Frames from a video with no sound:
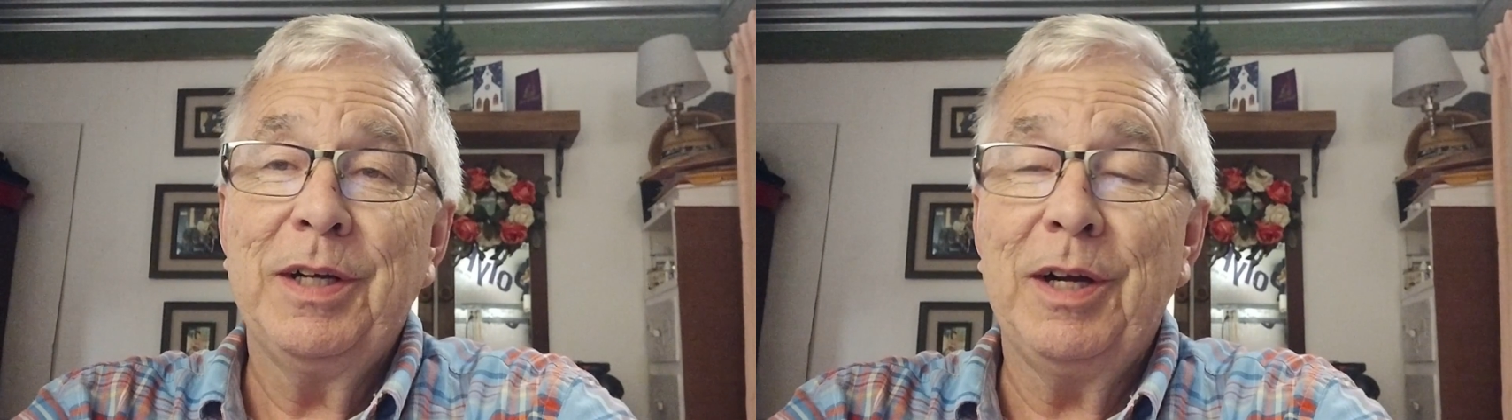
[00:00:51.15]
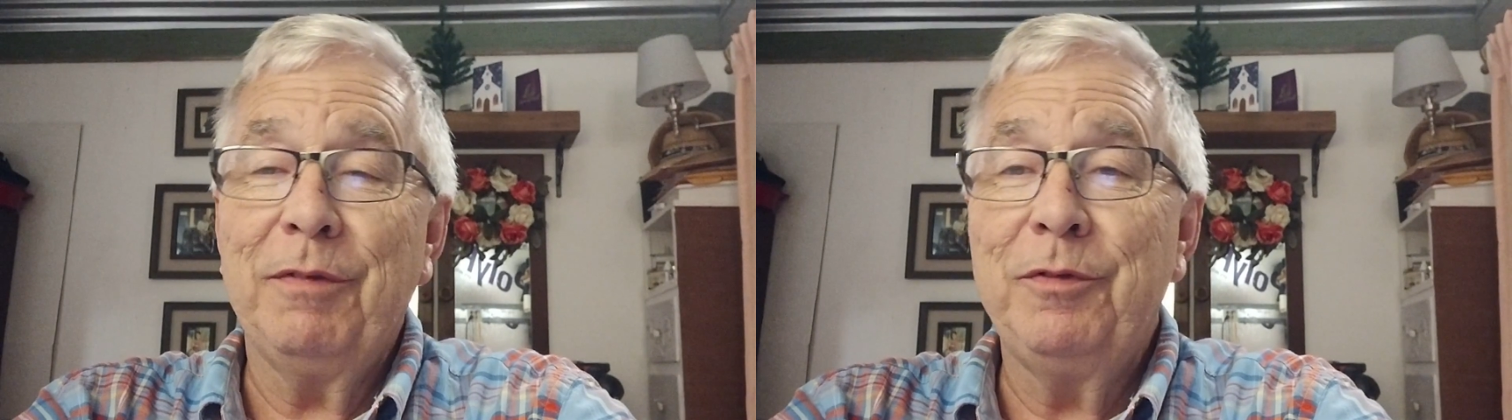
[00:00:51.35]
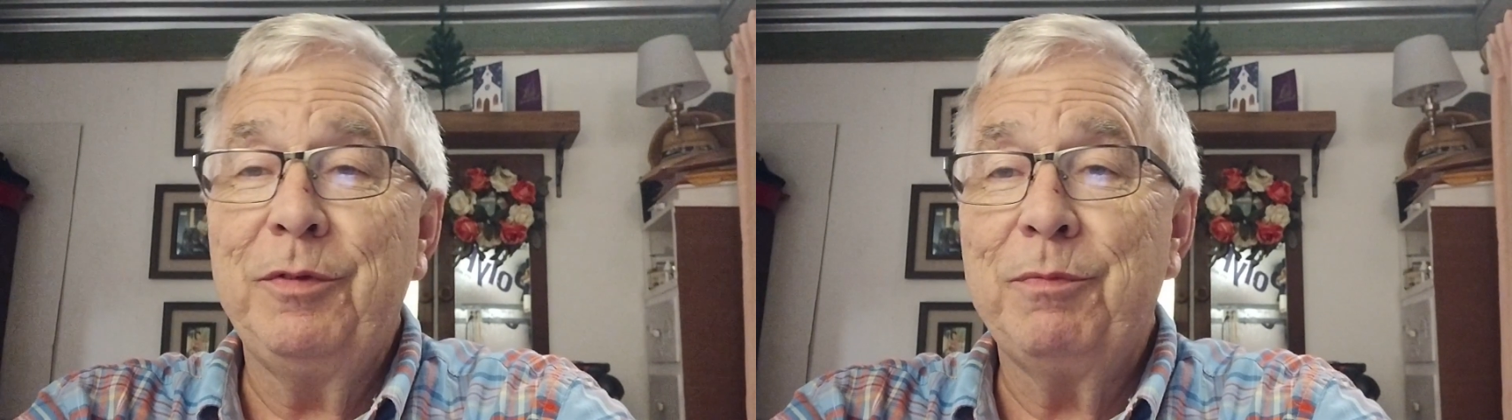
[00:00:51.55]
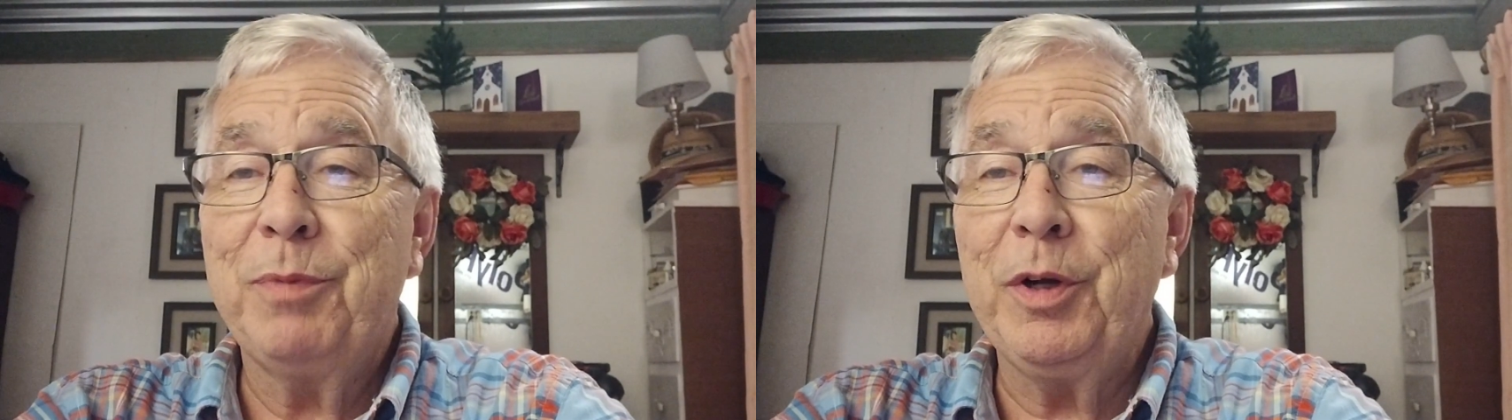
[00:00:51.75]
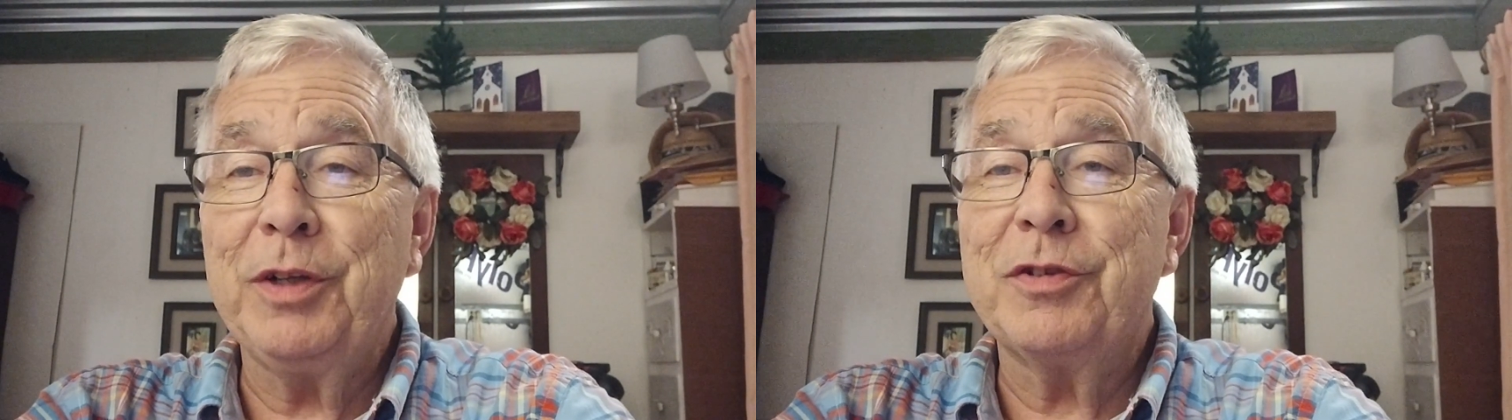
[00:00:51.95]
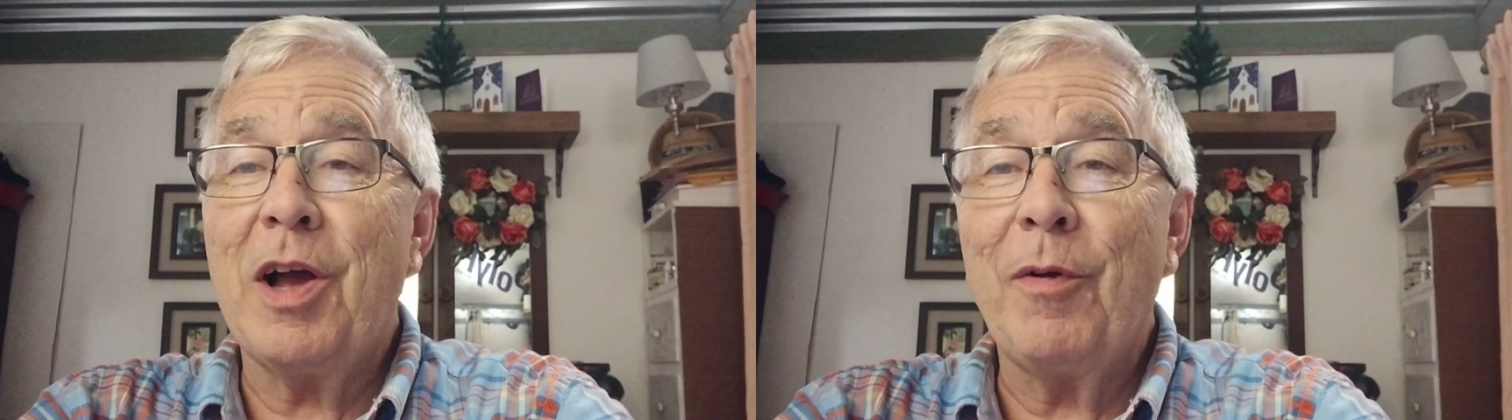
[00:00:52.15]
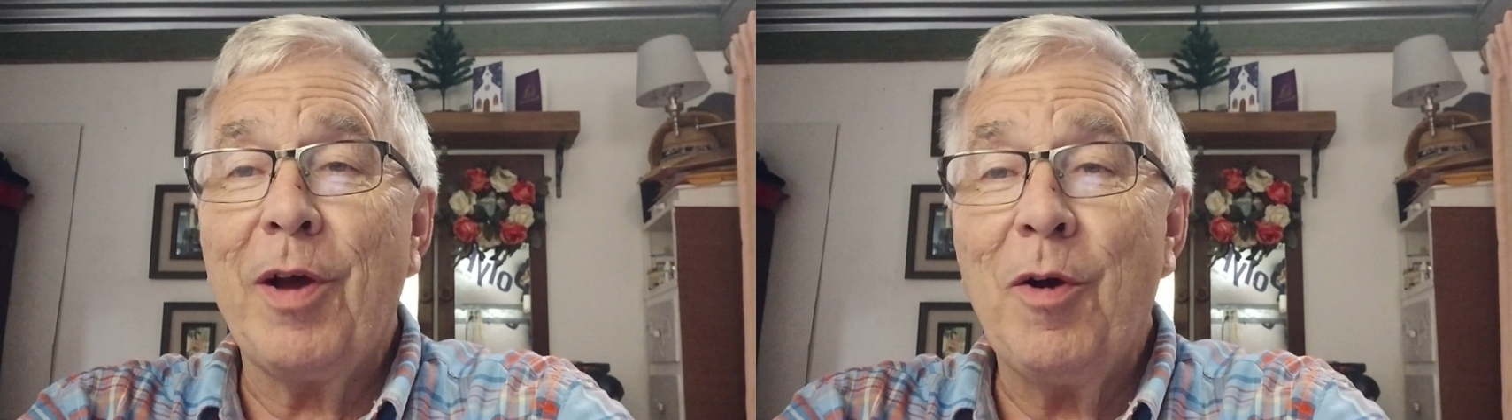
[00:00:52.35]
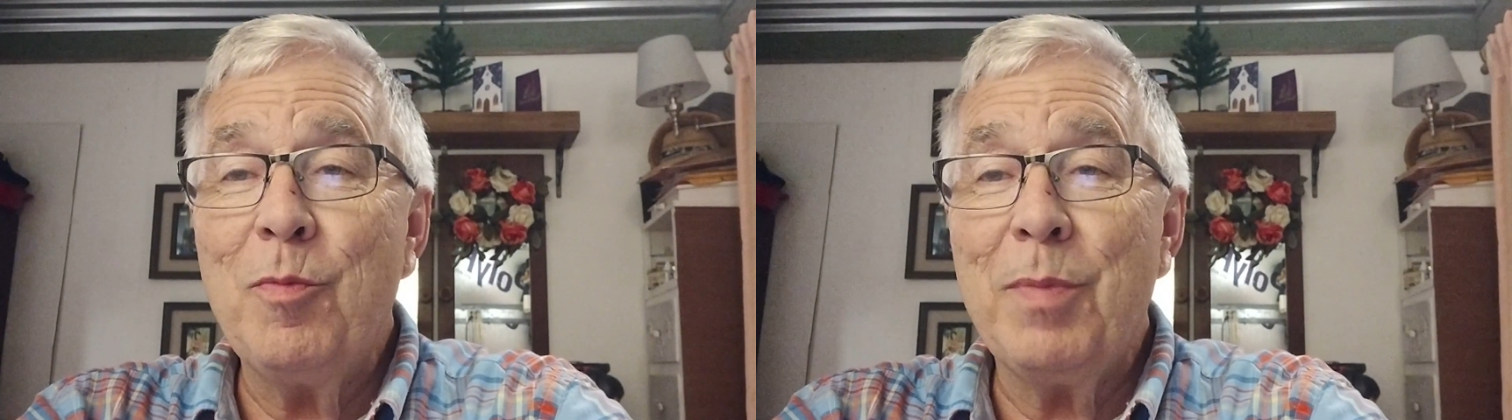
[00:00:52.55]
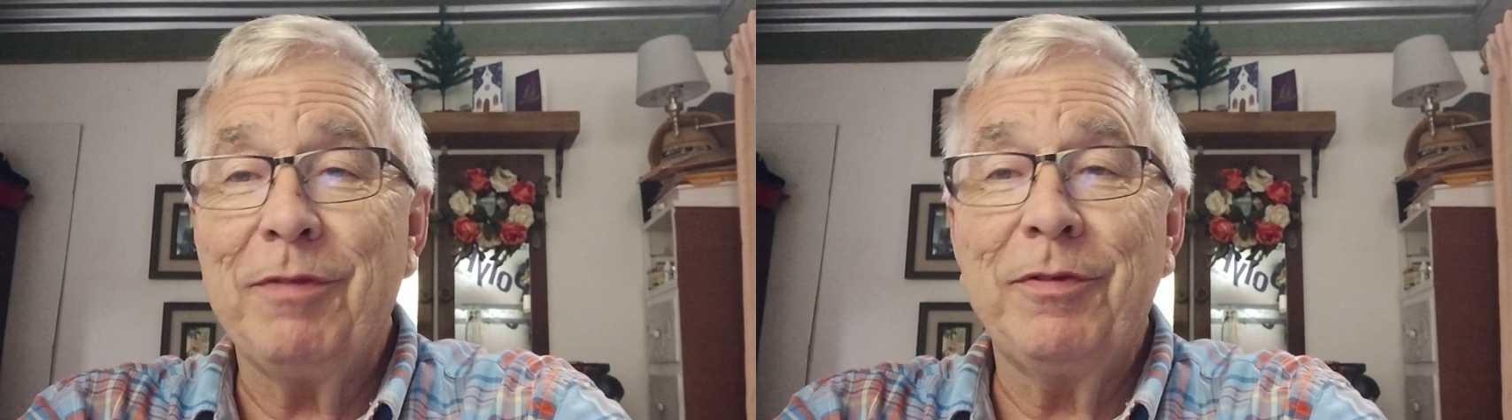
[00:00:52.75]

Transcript: of putting salt on my